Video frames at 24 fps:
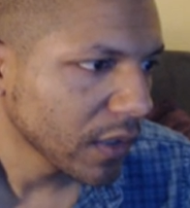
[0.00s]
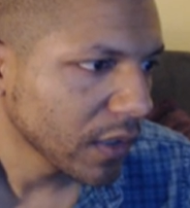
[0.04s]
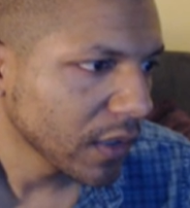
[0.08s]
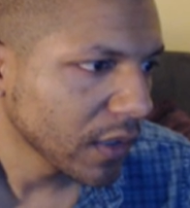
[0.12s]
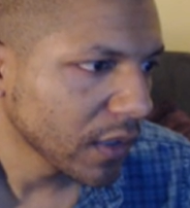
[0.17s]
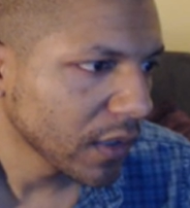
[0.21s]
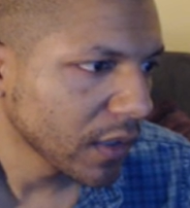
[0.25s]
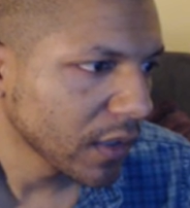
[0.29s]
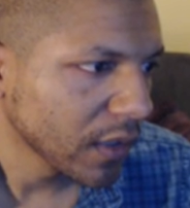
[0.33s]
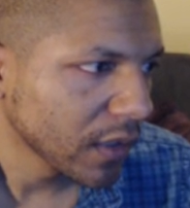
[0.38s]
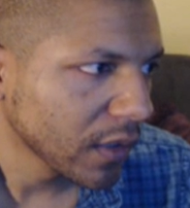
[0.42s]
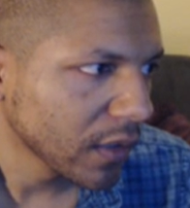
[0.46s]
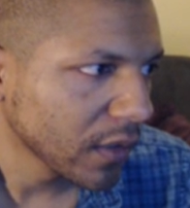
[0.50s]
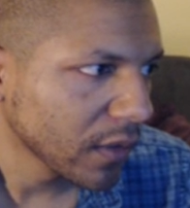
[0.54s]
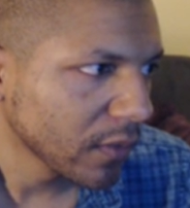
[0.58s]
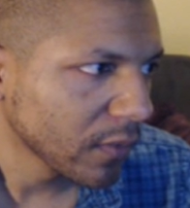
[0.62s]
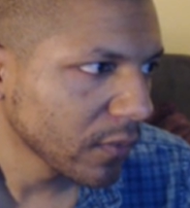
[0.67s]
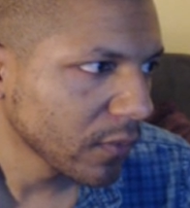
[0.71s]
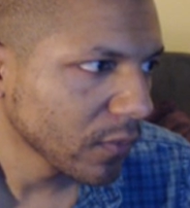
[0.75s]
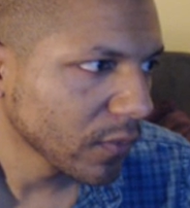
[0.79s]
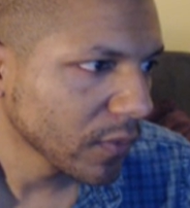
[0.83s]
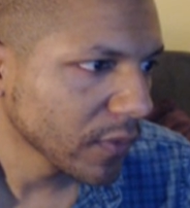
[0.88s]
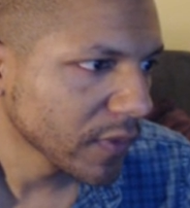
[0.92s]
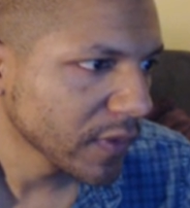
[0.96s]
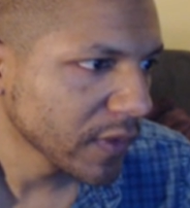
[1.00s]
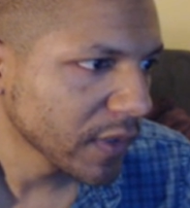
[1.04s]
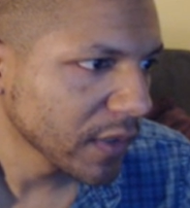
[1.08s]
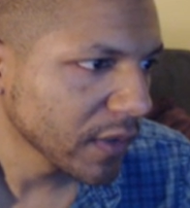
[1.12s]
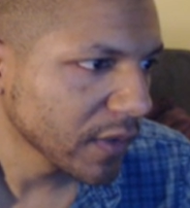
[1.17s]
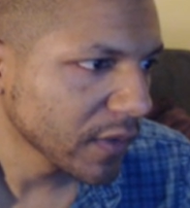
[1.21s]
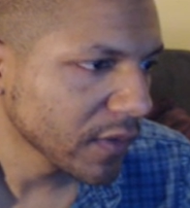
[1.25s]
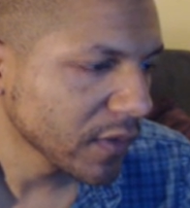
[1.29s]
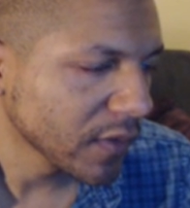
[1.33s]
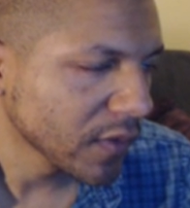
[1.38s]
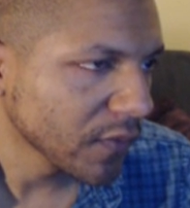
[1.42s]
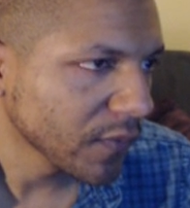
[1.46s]
Uh, we'll say
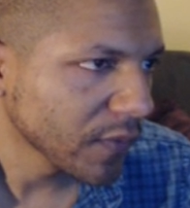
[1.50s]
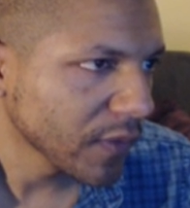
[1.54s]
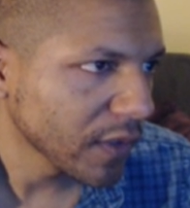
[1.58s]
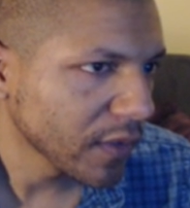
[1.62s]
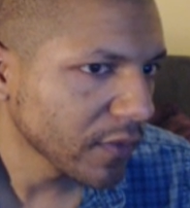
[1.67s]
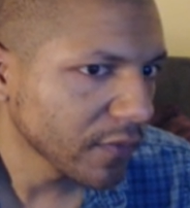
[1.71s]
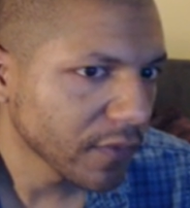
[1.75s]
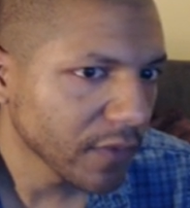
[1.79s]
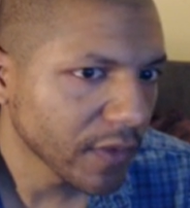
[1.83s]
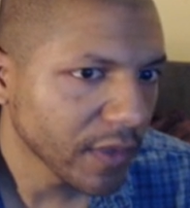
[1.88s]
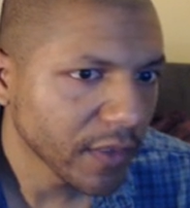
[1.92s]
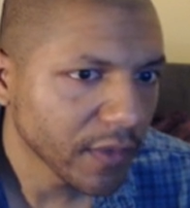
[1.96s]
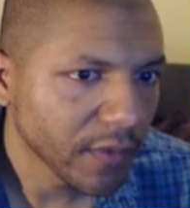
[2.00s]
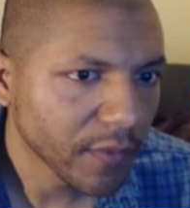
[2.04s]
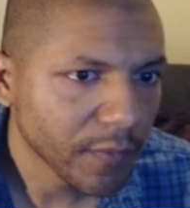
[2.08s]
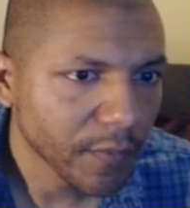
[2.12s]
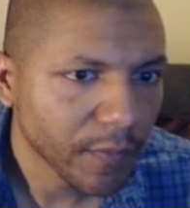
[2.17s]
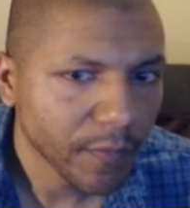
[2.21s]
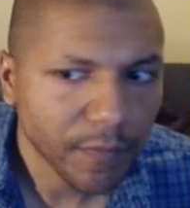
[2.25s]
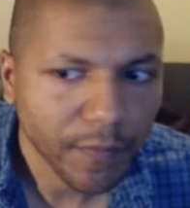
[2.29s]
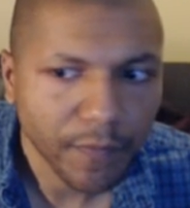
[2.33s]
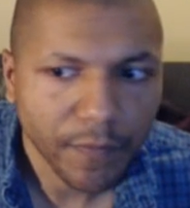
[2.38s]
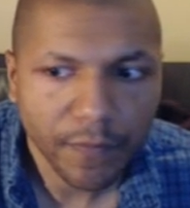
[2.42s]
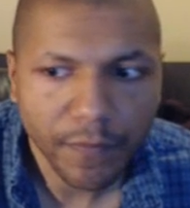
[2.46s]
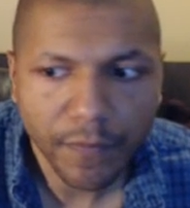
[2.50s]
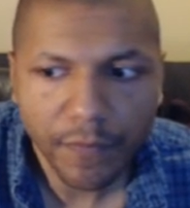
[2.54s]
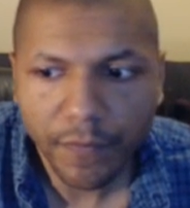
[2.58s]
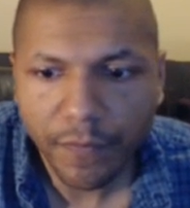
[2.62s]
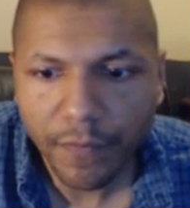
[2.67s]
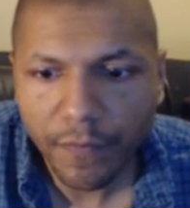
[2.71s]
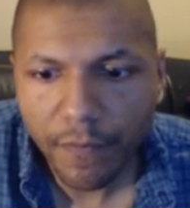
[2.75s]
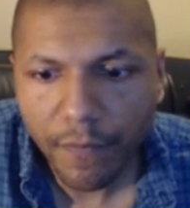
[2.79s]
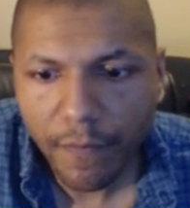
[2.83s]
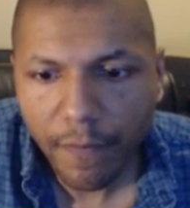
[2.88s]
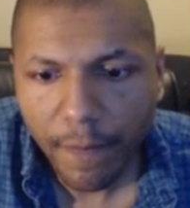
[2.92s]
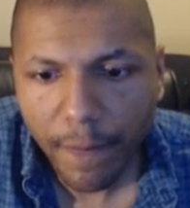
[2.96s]
this is fine for now.
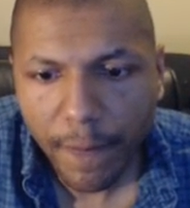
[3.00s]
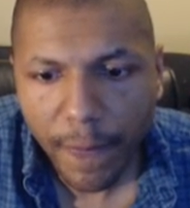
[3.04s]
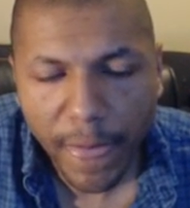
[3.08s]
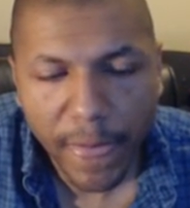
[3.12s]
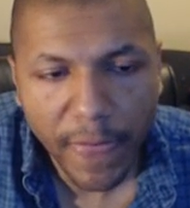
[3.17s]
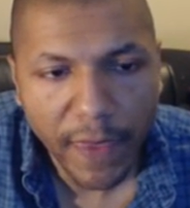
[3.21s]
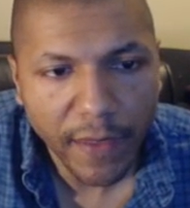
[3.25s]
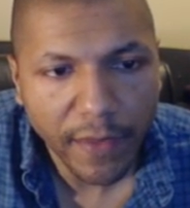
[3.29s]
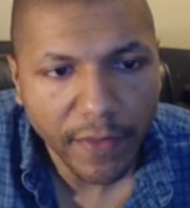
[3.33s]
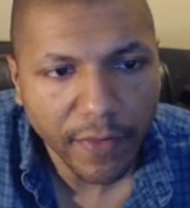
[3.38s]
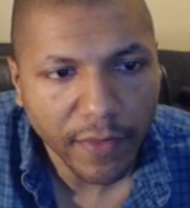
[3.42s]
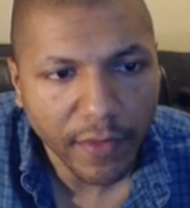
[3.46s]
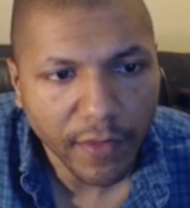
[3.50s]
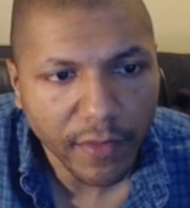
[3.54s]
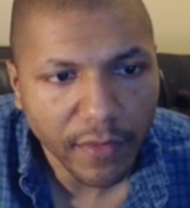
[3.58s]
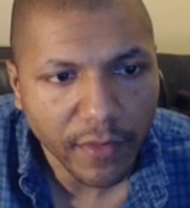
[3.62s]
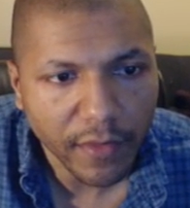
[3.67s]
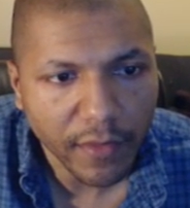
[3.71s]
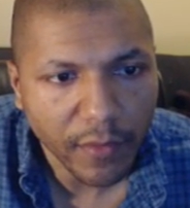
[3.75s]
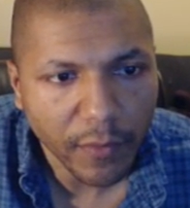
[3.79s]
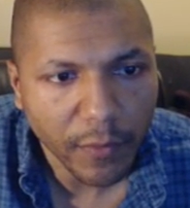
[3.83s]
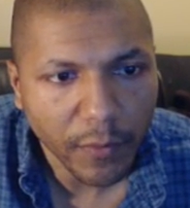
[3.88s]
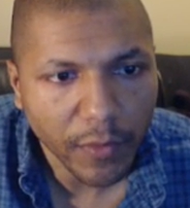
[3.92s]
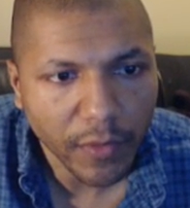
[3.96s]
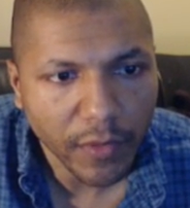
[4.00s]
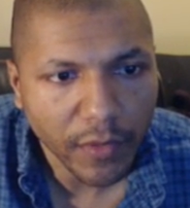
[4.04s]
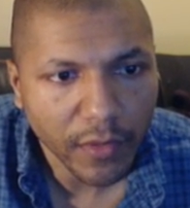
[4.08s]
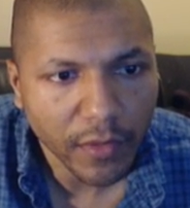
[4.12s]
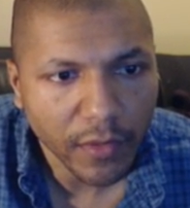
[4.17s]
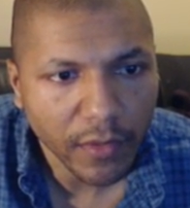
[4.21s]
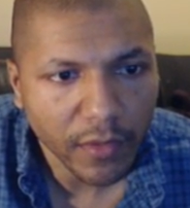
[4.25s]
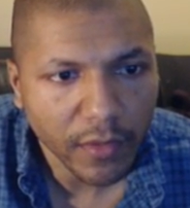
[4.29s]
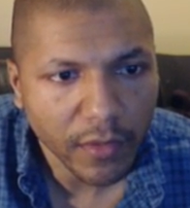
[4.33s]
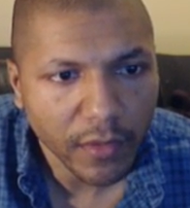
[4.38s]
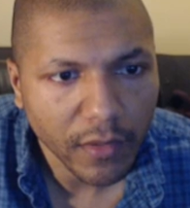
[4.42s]
I think that'll work.